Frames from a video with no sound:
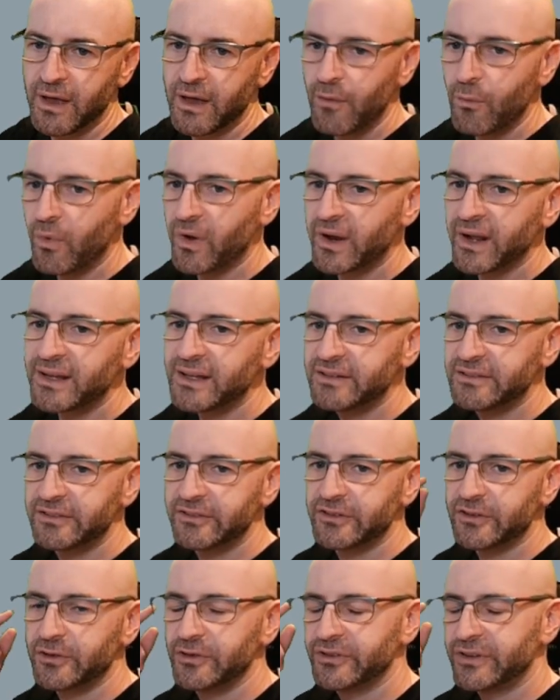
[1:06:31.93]
What I need to
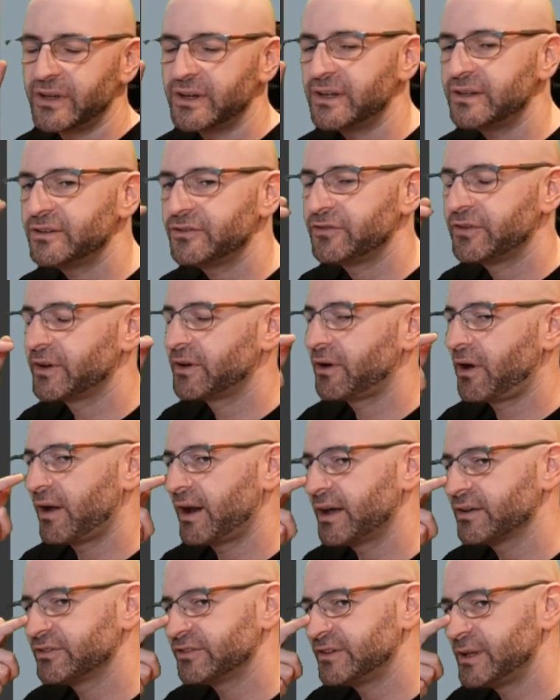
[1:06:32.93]
do is I need to figure out
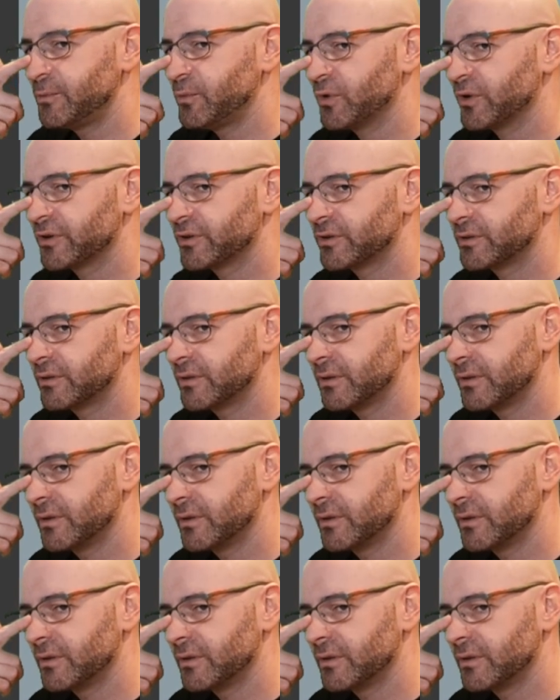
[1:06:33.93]
how Steamworks